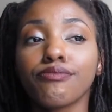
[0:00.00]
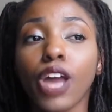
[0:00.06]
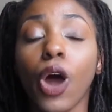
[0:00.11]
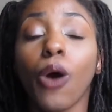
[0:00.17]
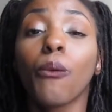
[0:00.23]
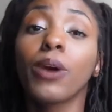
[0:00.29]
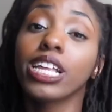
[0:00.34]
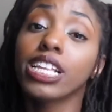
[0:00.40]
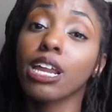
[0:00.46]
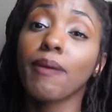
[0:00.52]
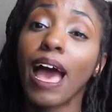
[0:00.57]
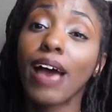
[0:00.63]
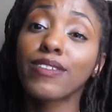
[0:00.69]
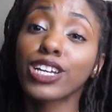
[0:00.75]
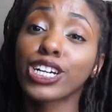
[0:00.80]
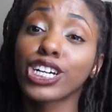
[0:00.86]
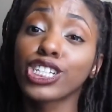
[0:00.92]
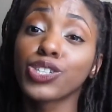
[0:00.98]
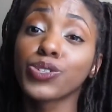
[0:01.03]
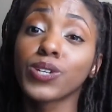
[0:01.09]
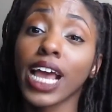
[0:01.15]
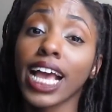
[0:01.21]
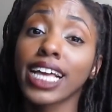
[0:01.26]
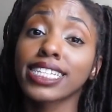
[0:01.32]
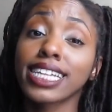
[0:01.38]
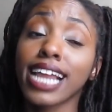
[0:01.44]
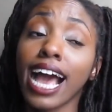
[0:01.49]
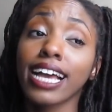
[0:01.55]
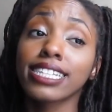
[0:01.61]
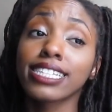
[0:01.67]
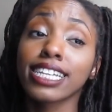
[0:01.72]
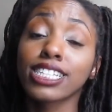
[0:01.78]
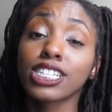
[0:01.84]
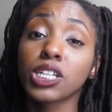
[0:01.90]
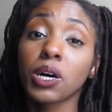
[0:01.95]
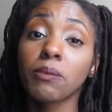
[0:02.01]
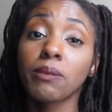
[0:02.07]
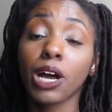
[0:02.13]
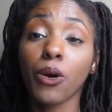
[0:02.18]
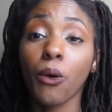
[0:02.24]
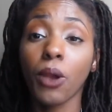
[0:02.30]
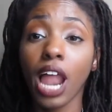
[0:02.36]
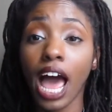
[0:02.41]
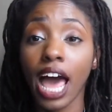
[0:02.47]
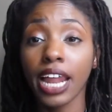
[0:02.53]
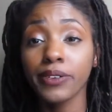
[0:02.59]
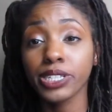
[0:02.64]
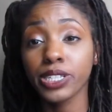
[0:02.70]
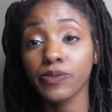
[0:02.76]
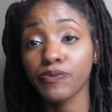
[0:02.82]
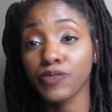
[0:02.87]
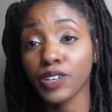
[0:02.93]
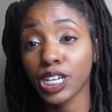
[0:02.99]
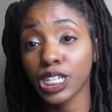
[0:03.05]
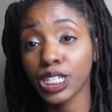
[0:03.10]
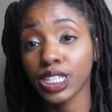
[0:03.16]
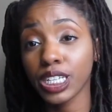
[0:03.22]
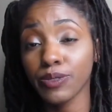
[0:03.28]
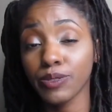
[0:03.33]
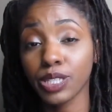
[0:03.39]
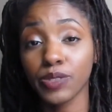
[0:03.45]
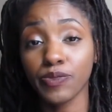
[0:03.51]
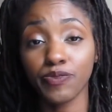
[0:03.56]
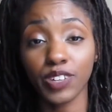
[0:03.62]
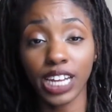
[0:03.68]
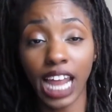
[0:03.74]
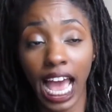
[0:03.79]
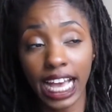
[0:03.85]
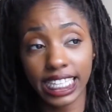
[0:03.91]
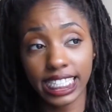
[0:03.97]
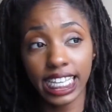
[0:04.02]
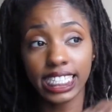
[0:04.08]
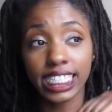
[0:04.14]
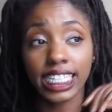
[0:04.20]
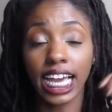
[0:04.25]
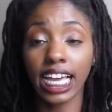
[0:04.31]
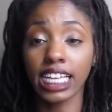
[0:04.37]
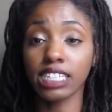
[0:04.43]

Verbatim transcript: we ended up having a good two days in I S S, though. I'm not gonna lie, that was some fun. That was some fun I S S days,